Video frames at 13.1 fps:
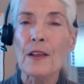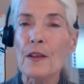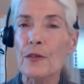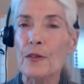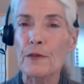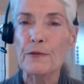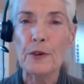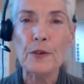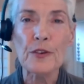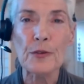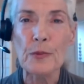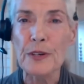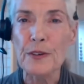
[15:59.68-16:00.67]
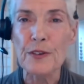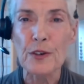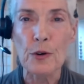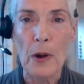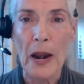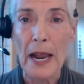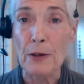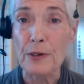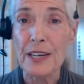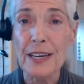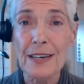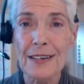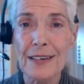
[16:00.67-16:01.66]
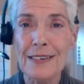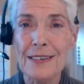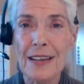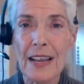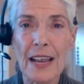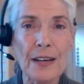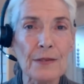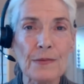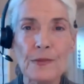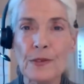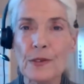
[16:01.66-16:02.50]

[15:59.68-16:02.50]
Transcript: The first one is grounding, and